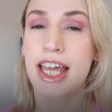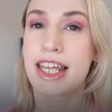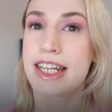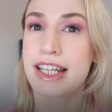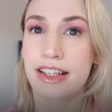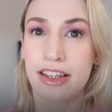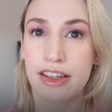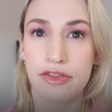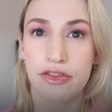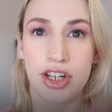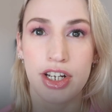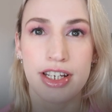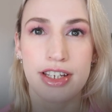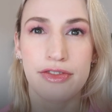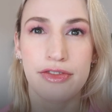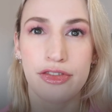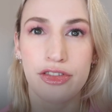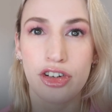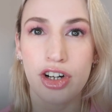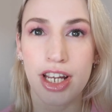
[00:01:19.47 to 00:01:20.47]
Delivery is
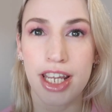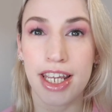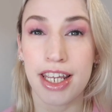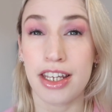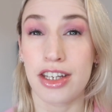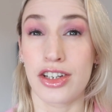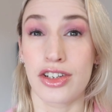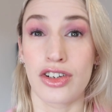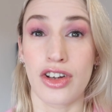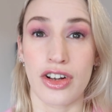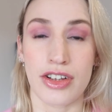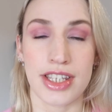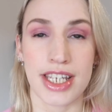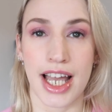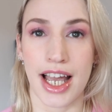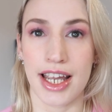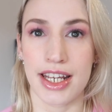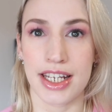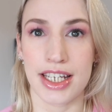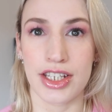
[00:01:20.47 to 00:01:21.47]
free. You're not
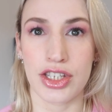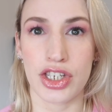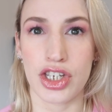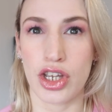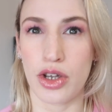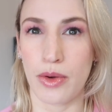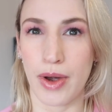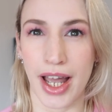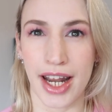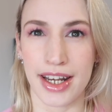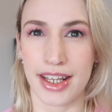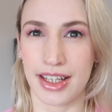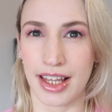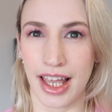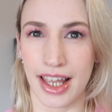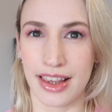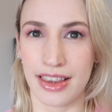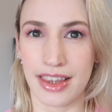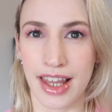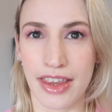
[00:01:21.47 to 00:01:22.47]
tied into any
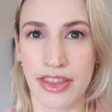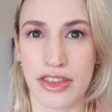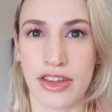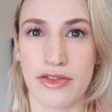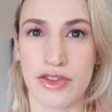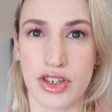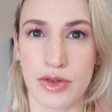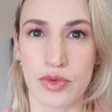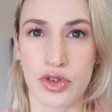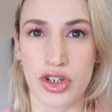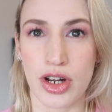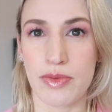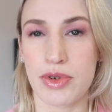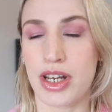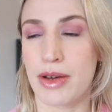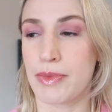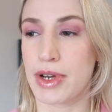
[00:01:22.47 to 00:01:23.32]
like length of subscription.